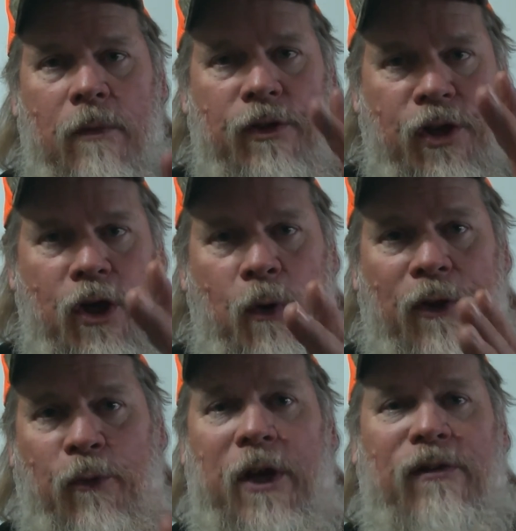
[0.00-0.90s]
2 or
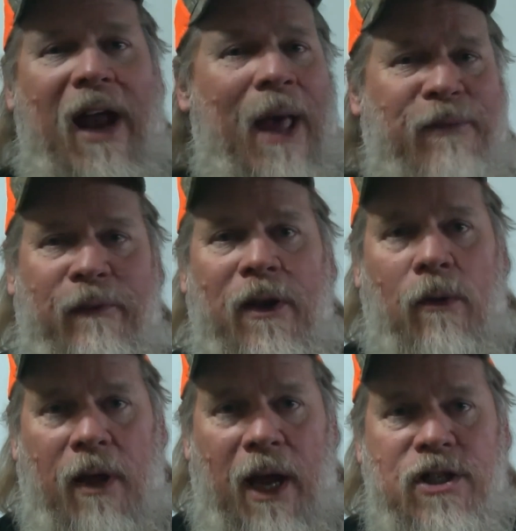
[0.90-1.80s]
3 traps every
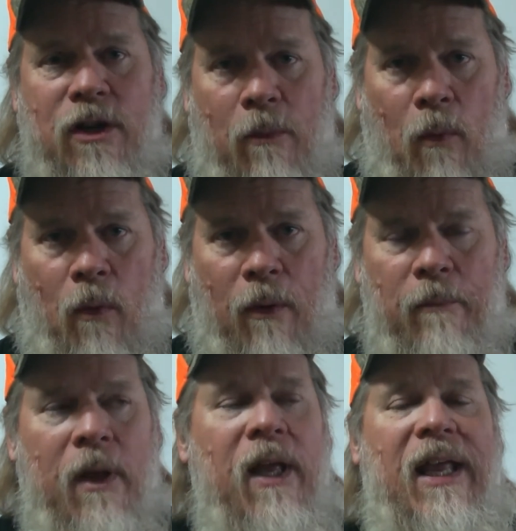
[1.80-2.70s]
location or more.
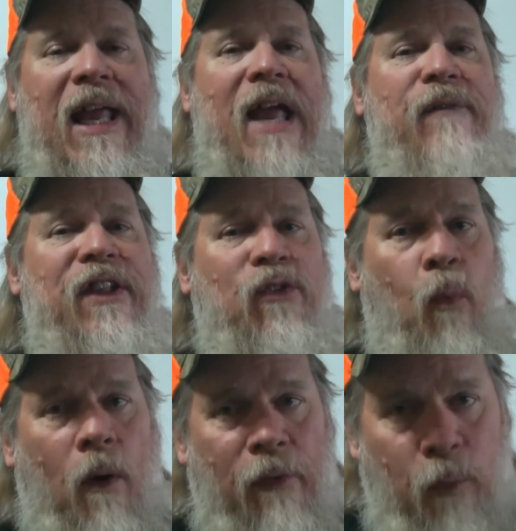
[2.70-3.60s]
If it's
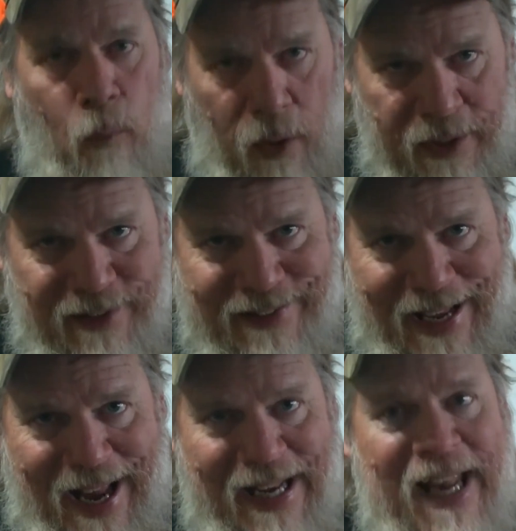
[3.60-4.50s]
worth 1
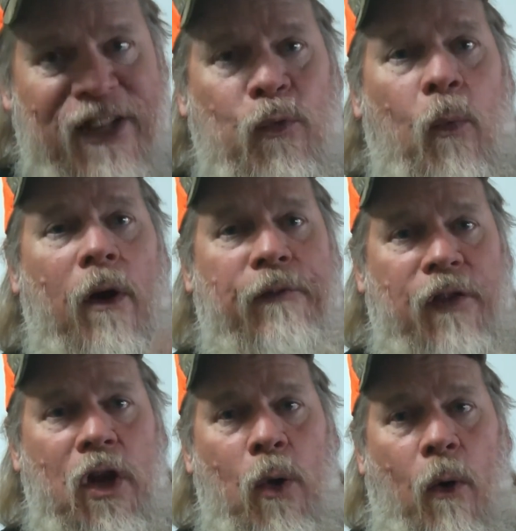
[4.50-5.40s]
set, it's worth
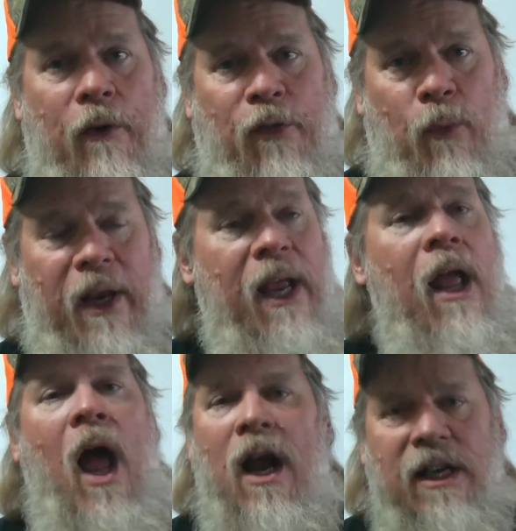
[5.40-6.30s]
2 or 3.
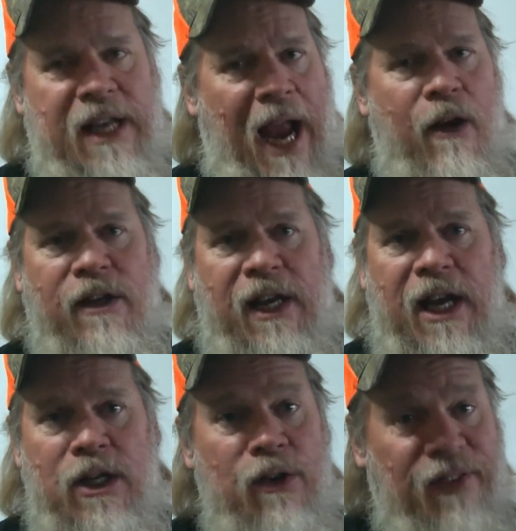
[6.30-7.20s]

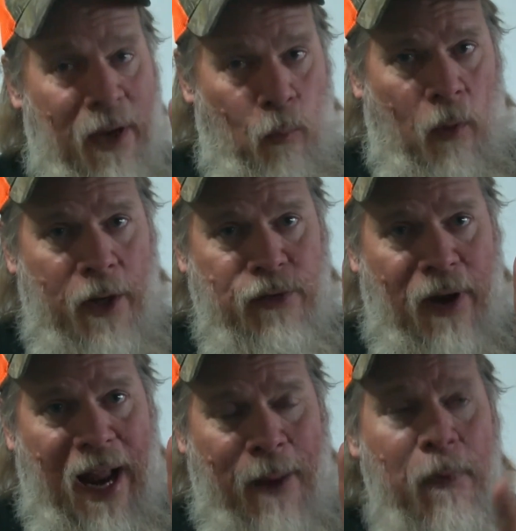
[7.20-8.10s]
Guaranteed, you set 1
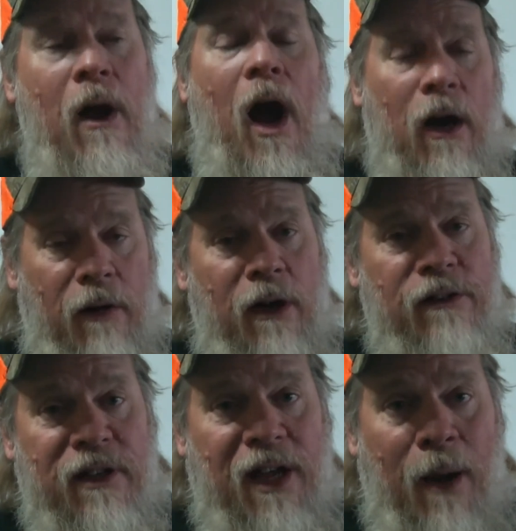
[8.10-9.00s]
trap, a grinner's
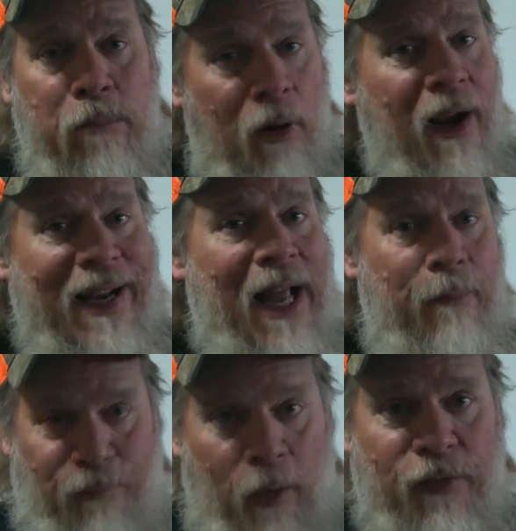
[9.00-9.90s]
going to come plug it
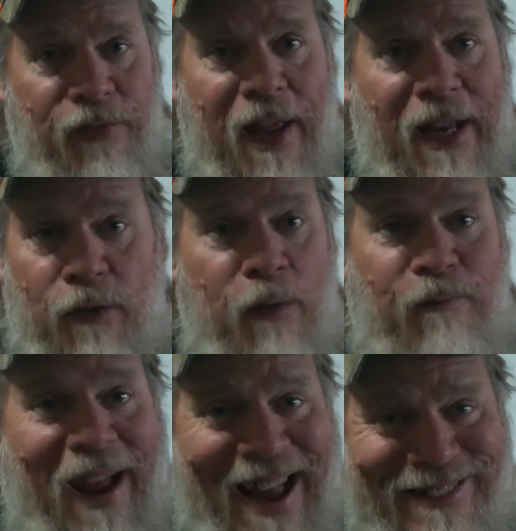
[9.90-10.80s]
up first thing. They're the
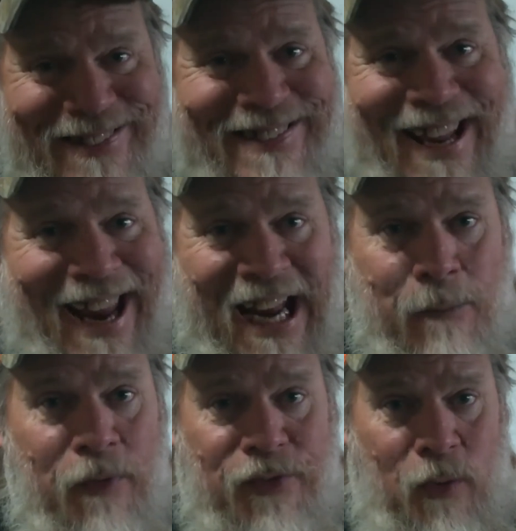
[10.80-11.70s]
fastest
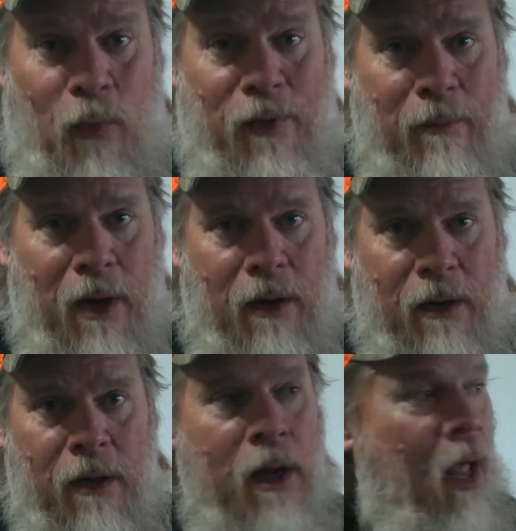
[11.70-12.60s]
animals in North America.
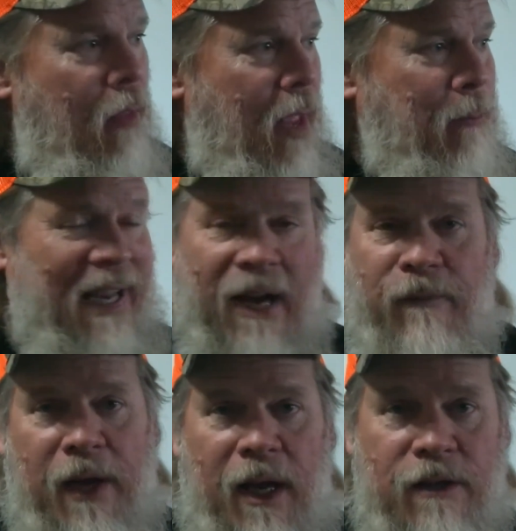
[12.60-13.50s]
They beat
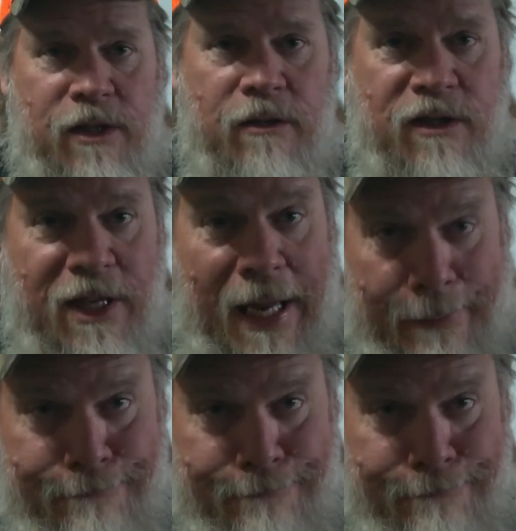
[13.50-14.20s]
everything else to your set.